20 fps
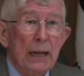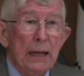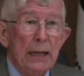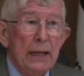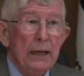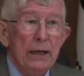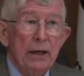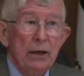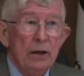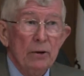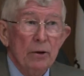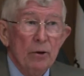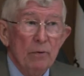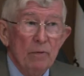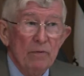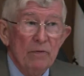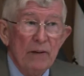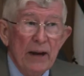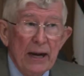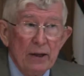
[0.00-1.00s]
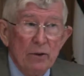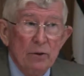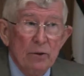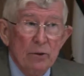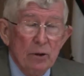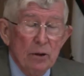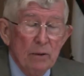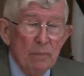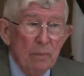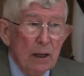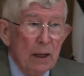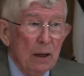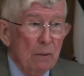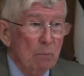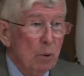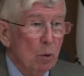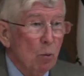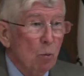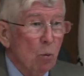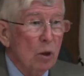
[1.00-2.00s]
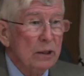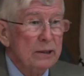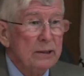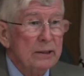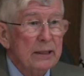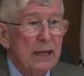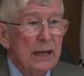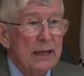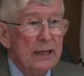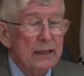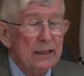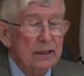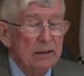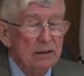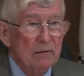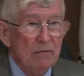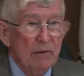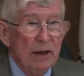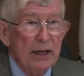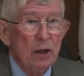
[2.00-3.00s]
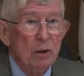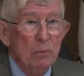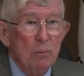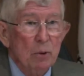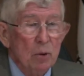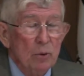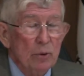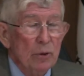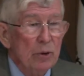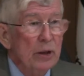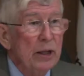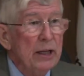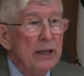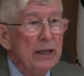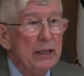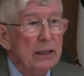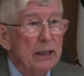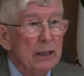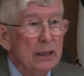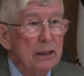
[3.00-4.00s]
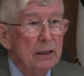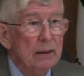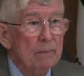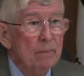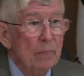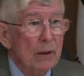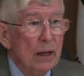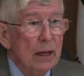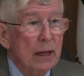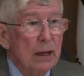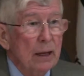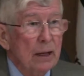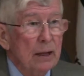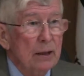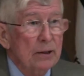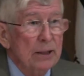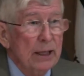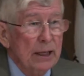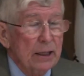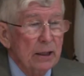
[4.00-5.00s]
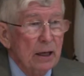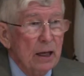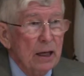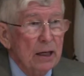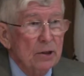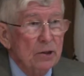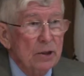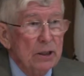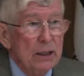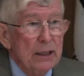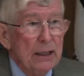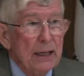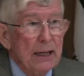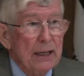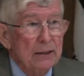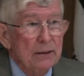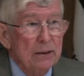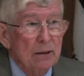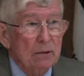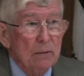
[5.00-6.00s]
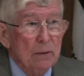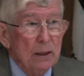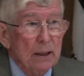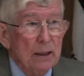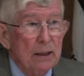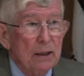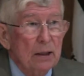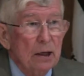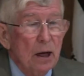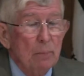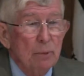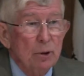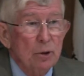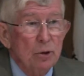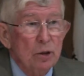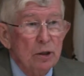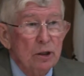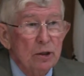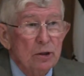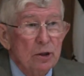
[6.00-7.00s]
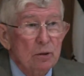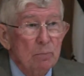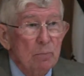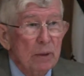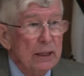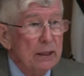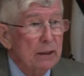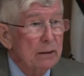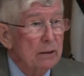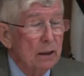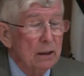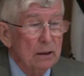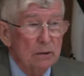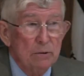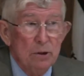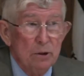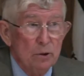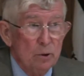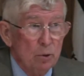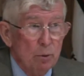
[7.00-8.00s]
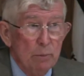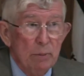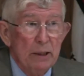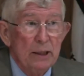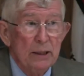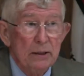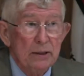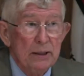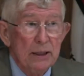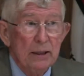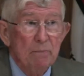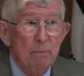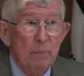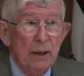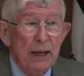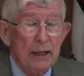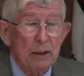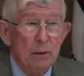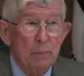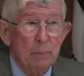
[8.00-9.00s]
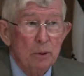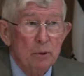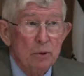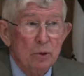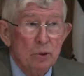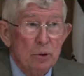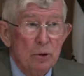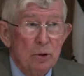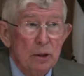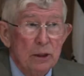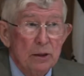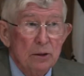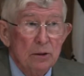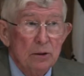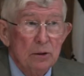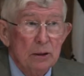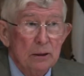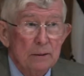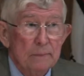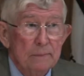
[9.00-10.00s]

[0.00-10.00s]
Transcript: any other factor. But once that is available, then technology has an opportunity to make just tremendous impact upon students.